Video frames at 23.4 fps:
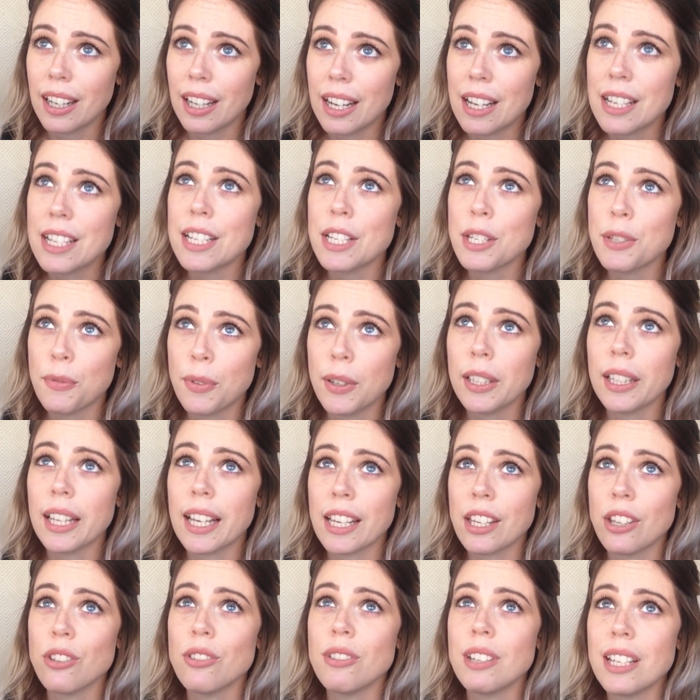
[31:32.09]
I just feel
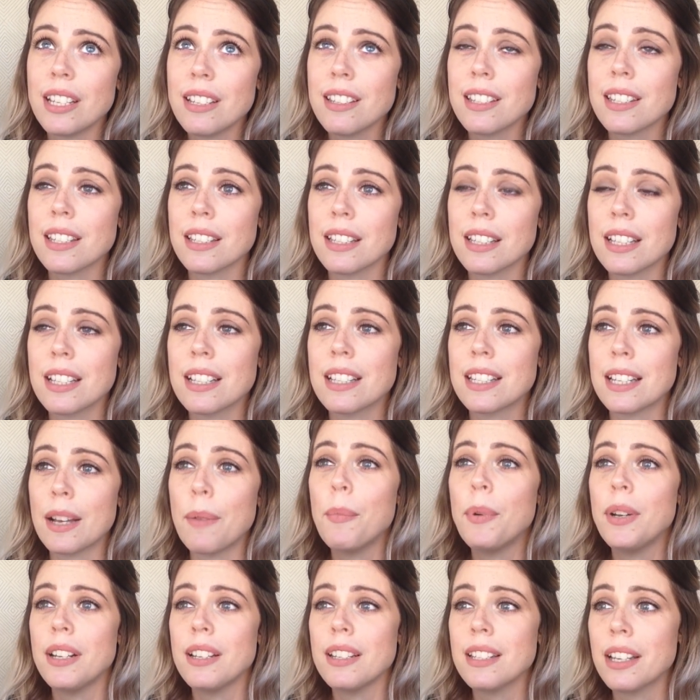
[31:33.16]
like you need,
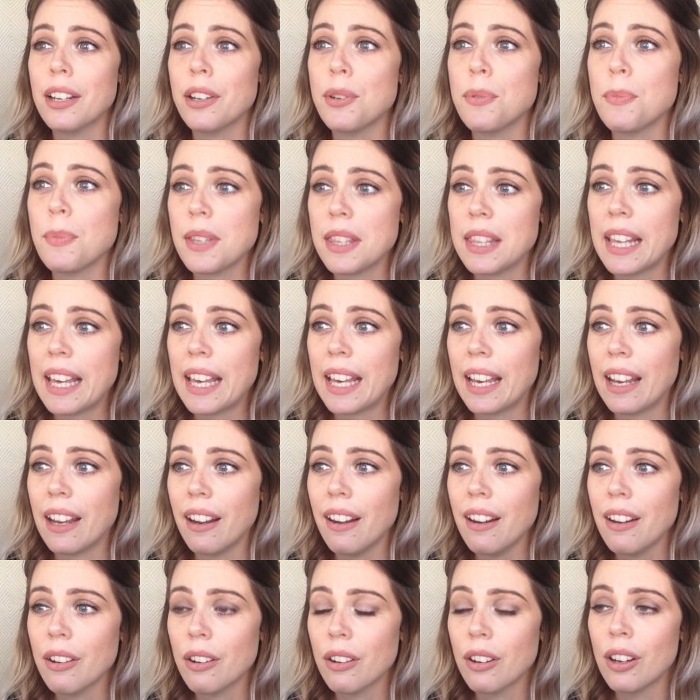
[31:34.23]
someone is going to be
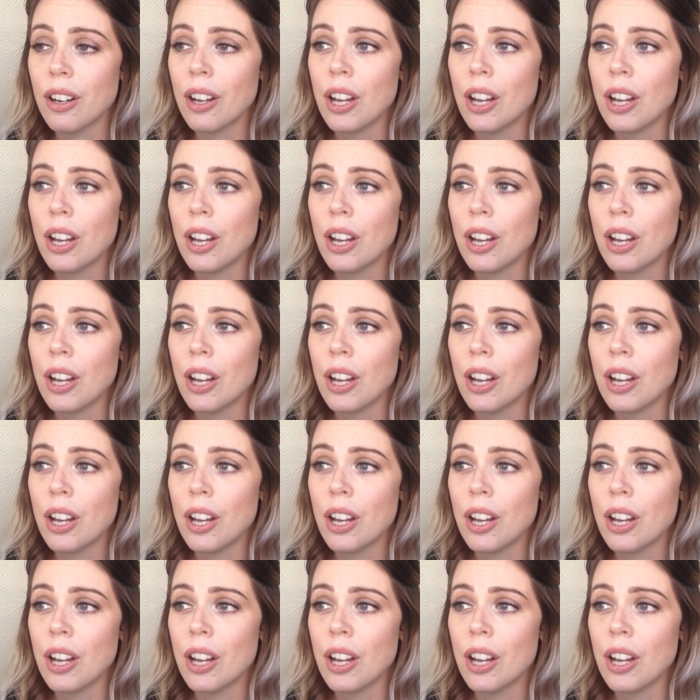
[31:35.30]
there